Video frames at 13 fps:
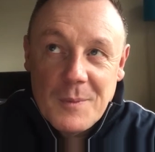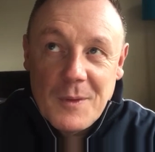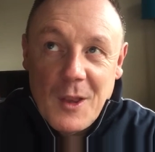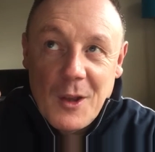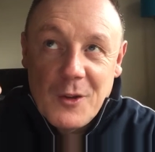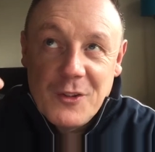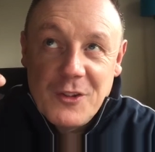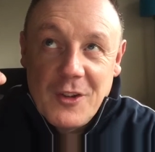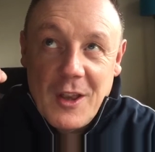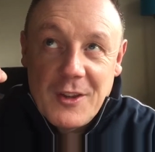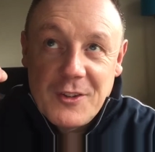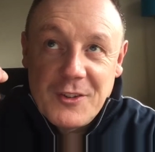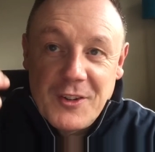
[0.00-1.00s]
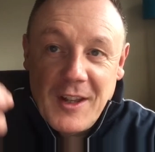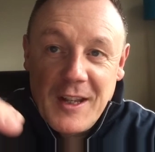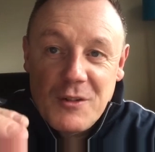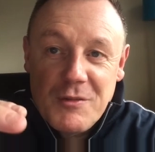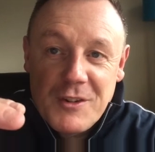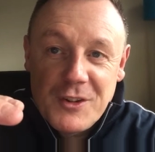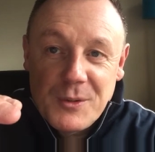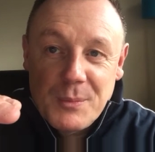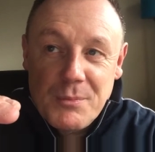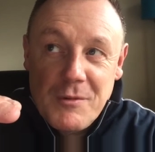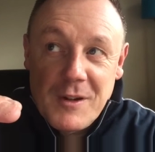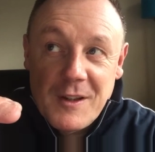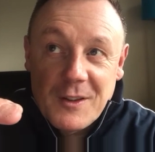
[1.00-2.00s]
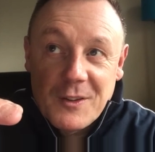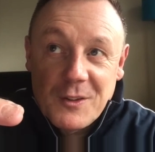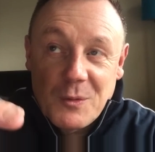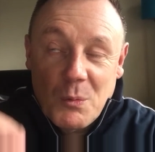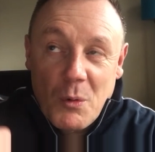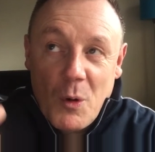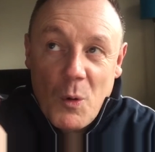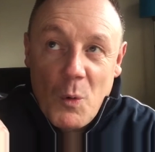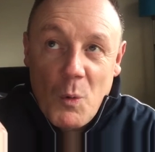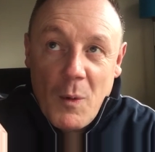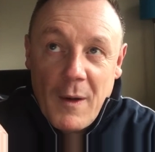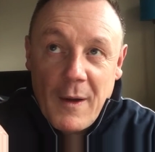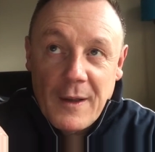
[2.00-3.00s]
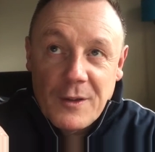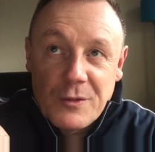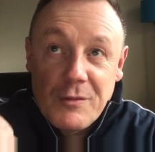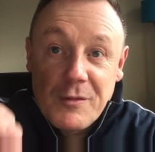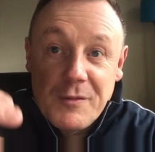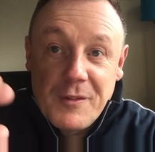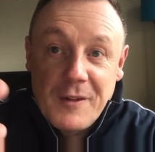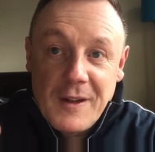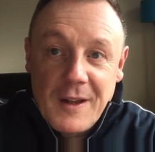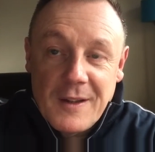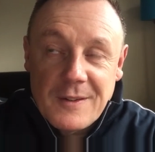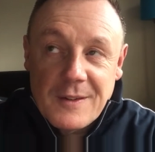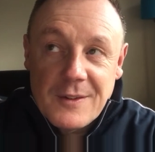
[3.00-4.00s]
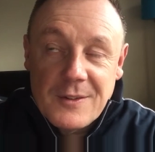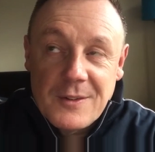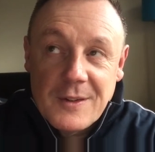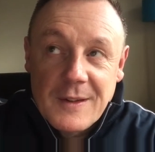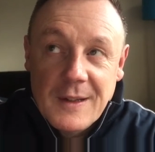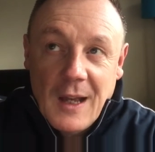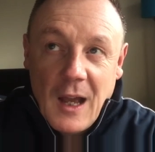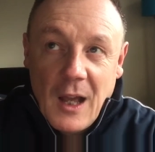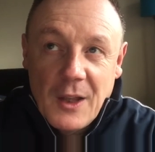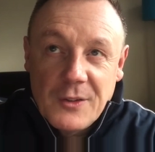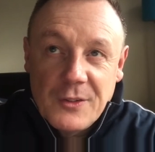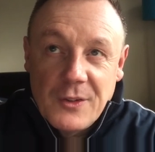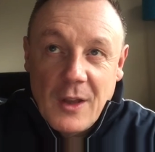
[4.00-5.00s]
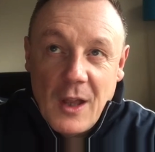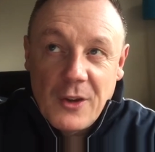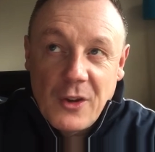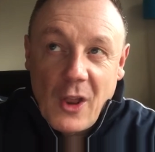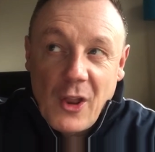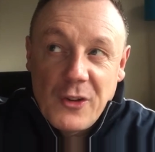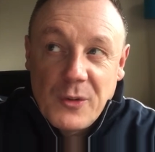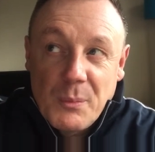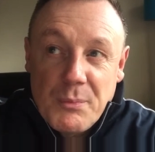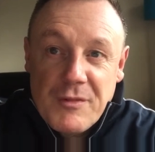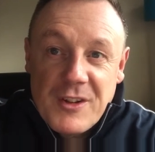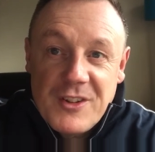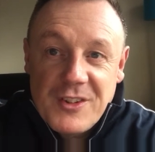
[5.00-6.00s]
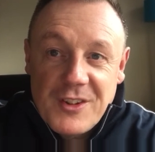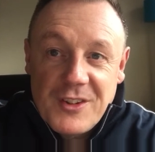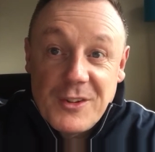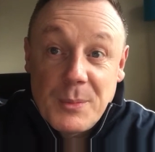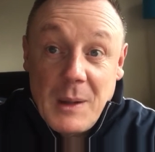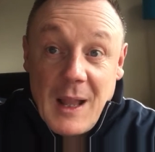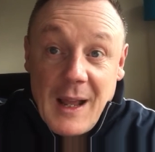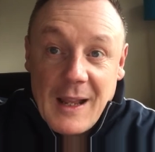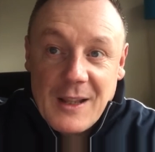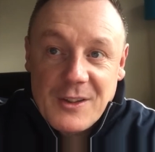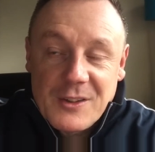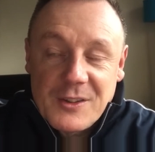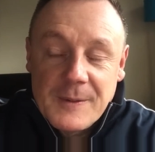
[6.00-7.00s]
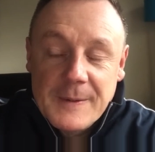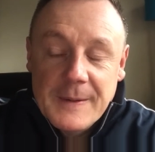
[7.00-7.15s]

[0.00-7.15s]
Those sacred springs were always revered as Brigid's place.